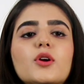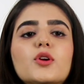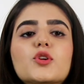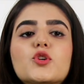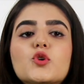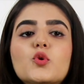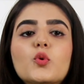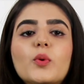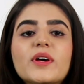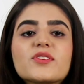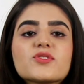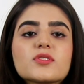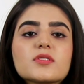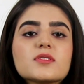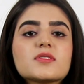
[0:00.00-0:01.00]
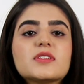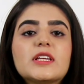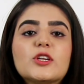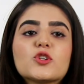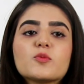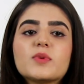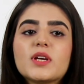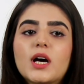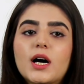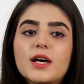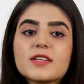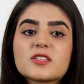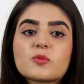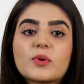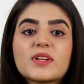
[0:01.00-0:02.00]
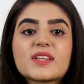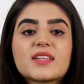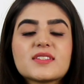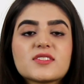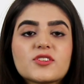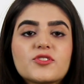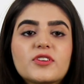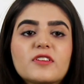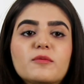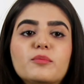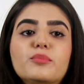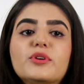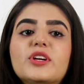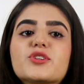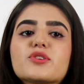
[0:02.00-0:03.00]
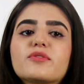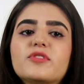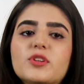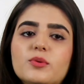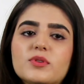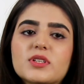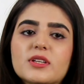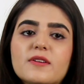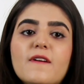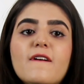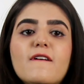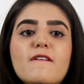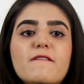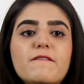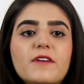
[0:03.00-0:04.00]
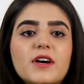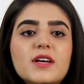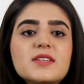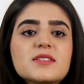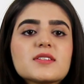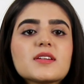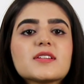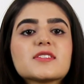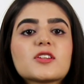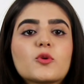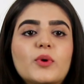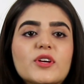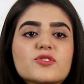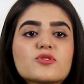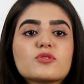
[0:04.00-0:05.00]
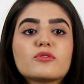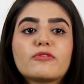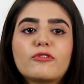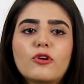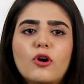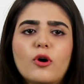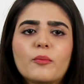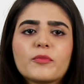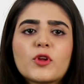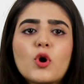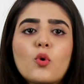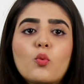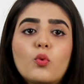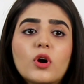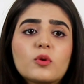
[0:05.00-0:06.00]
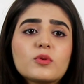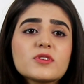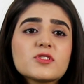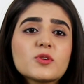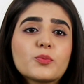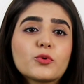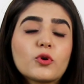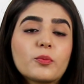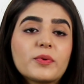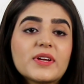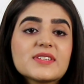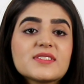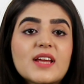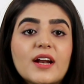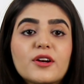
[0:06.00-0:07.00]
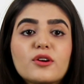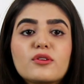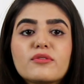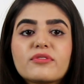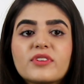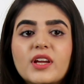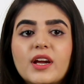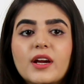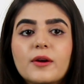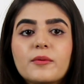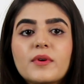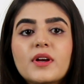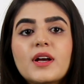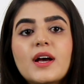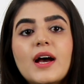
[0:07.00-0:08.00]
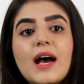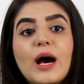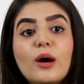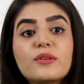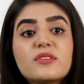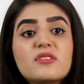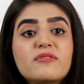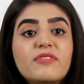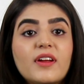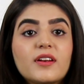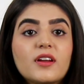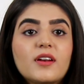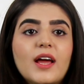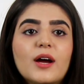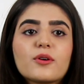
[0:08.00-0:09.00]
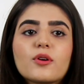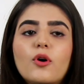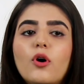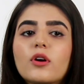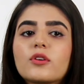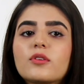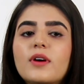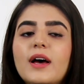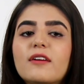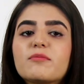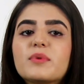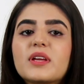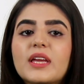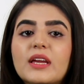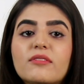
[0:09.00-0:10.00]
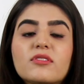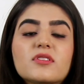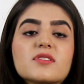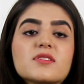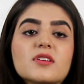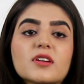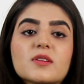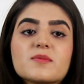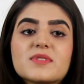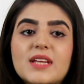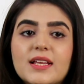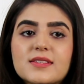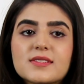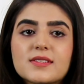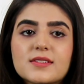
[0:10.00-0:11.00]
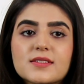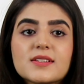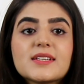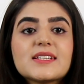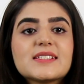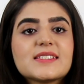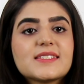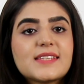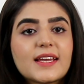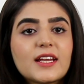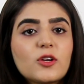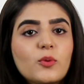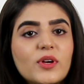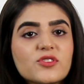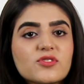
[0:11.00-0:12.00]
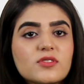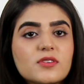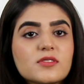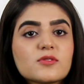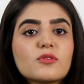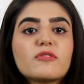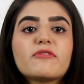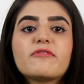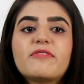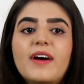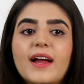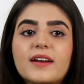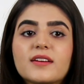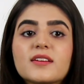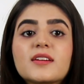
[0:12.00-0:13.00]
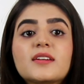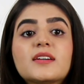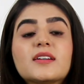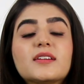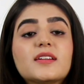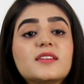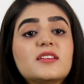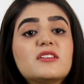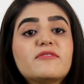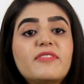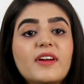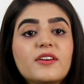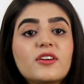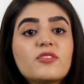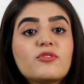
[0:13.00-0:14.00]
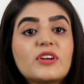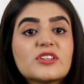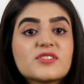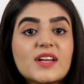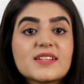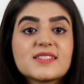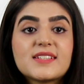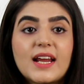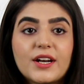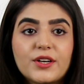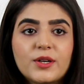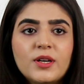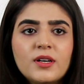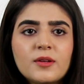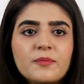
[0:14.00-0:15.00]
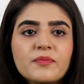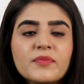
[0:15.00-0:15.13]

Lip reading: Two questions need to be asked when considering breach of duty. First is the question of law. What was the appropriate standard of care? How the defendant ought to have behaved in the circumstances. Second question is of fact. Did the defendant reach that standard?